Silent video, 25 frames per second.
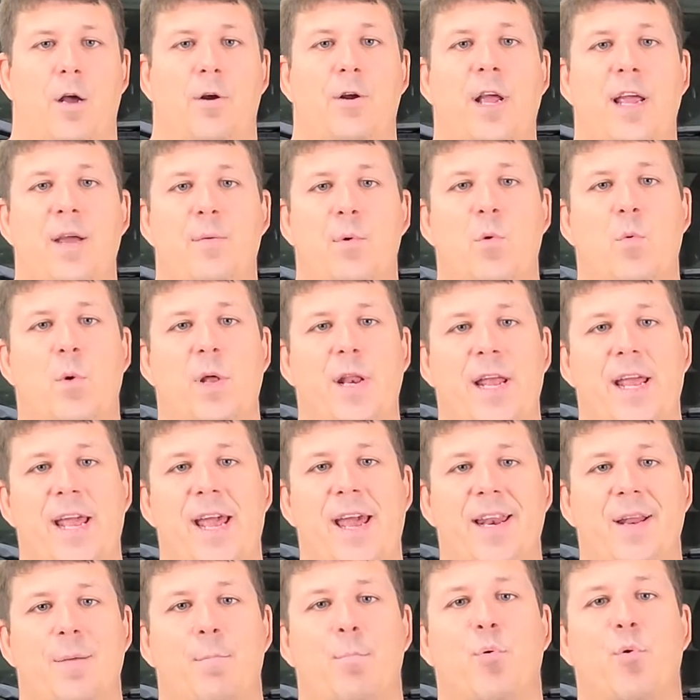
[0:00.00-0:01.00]
Okay, we went
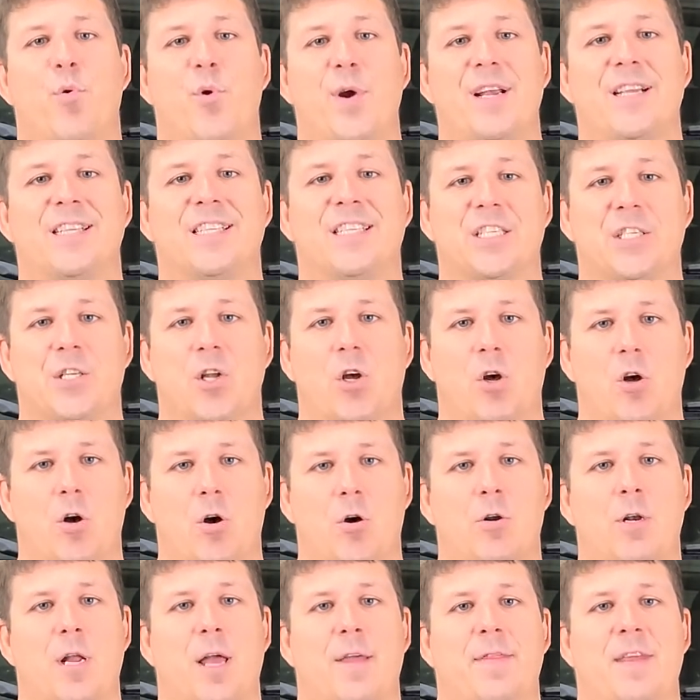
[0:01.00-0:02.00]
ahead and
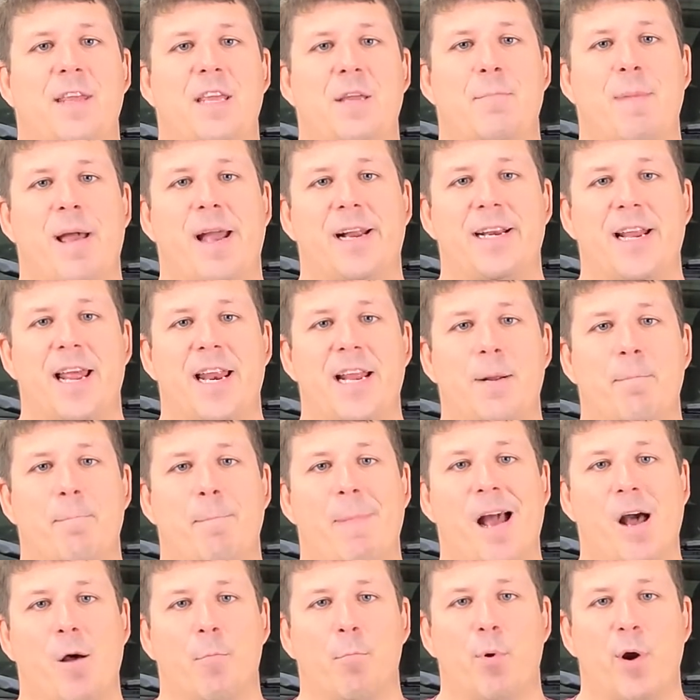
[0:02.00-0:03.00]
pre-installed the magnetic
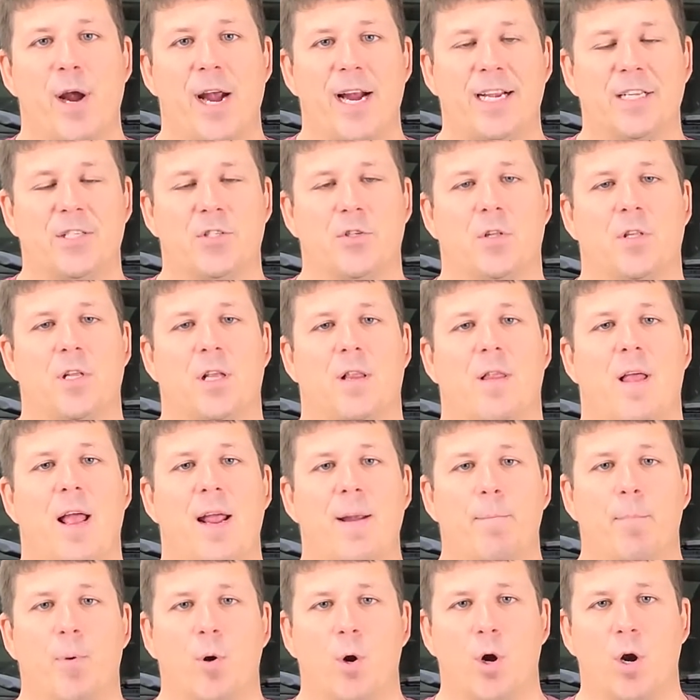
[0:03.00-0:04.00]
mount brackets on the
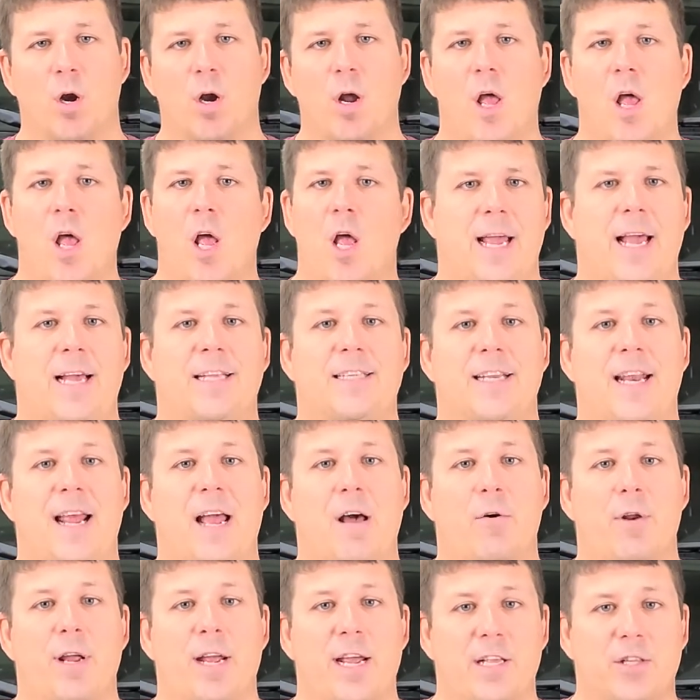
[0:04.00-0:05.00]
light bar. It has an
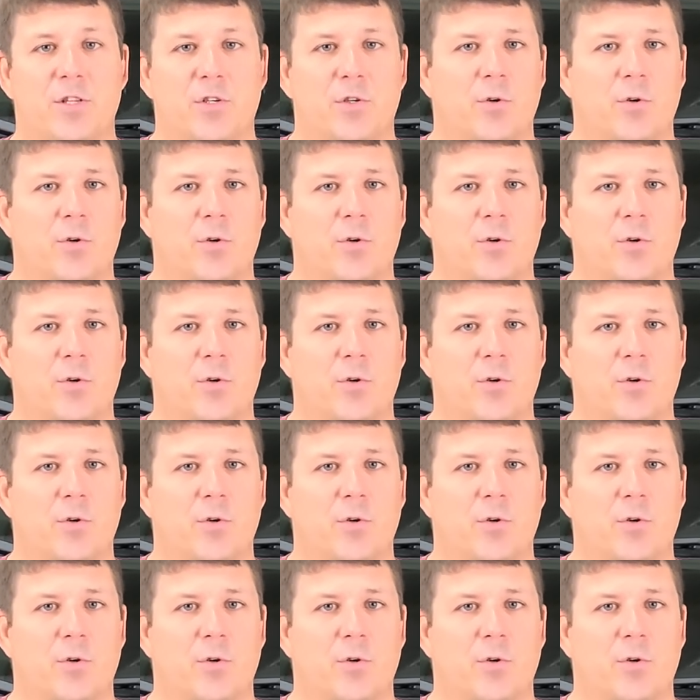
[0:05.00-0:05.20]
Allen head